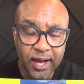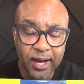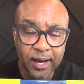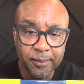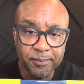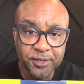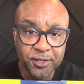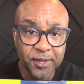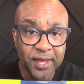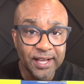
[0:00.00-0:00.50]

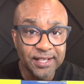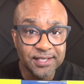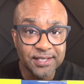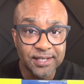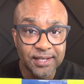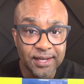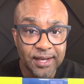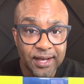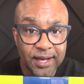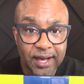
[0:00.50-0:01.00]
So that's
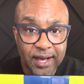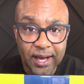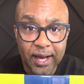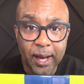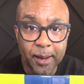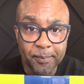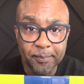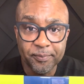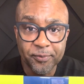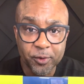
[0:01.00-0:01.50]
a
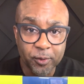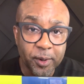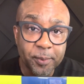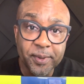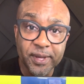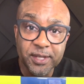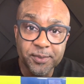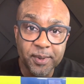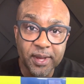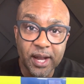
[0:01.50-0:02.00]

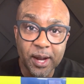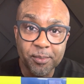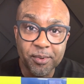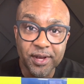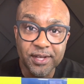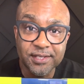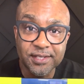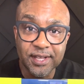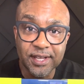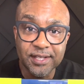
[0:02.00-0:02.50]
3-piece penile
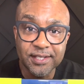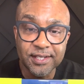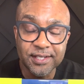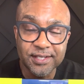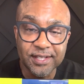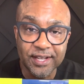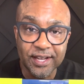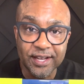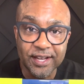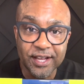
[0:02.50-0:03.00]
prosthesis
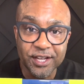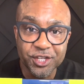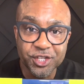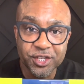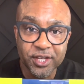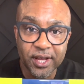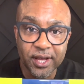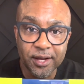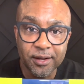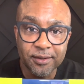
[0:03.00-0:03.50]
in a
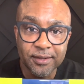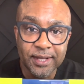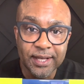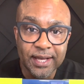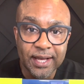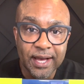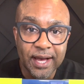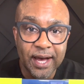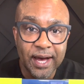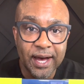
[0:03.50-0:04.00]
nutshell.
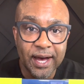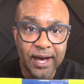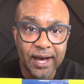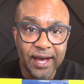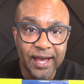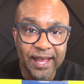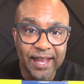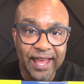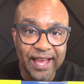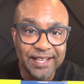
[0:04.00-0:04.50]

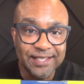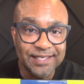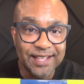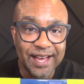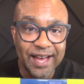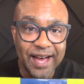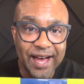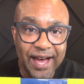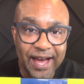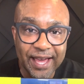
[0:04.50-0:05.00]
It has the
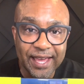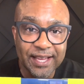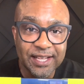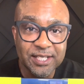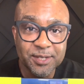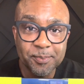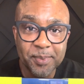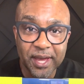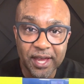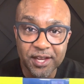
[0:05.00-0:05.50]

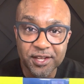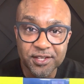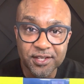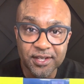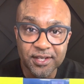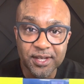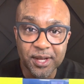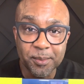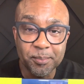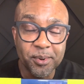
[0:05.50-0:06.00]
highest
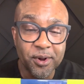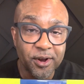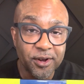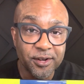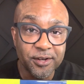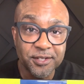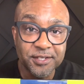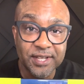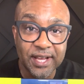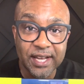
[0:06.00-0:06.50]
patient and
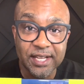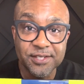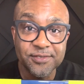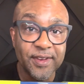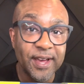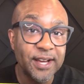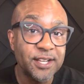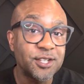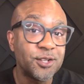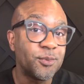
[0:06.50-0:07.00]
partner
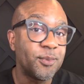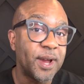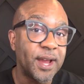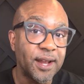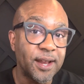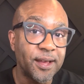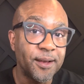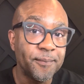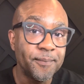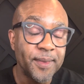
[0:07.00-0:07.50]
satisfaction
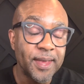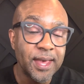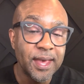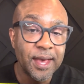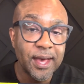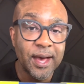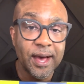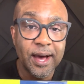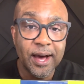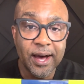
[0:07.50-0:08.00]
rating.
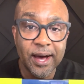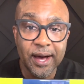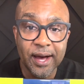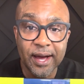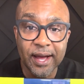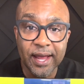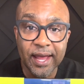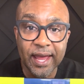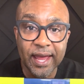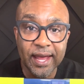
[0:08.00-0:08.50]

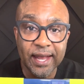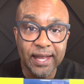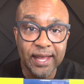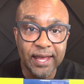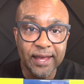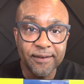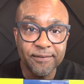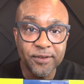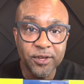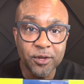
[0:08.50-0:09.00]
And
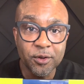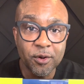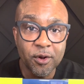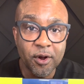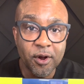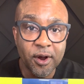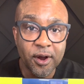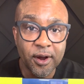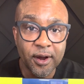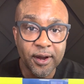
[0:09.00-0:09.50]
if you
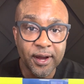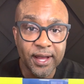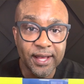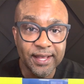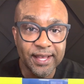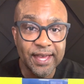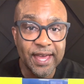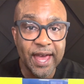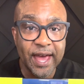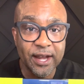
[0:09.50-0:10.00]
are in the
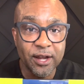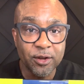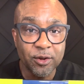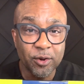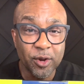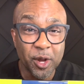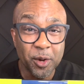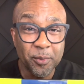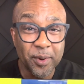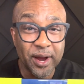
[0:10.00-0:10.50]

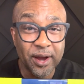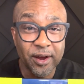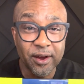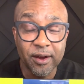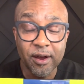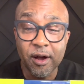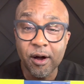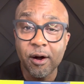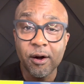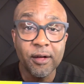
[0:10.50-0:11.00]
category where
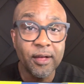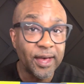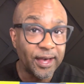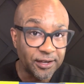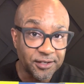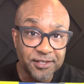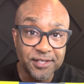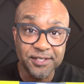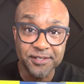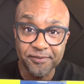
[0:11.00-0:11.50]
all
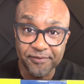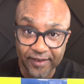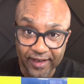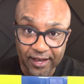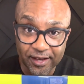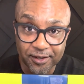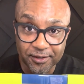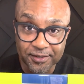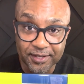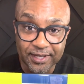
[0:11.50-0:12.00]
else has
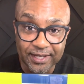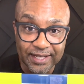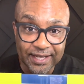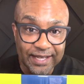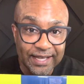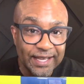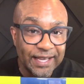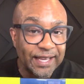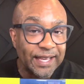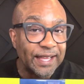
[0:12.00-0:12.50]
failed,
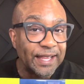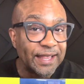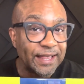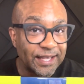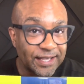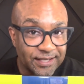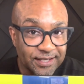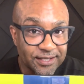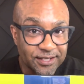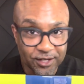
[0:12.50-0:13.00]

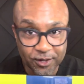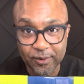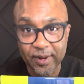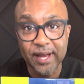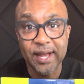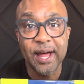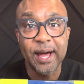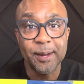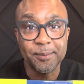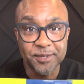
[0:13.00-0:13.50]
this is a great
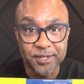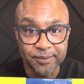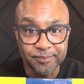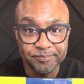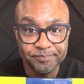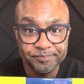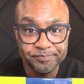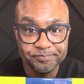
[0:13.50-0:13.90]
option.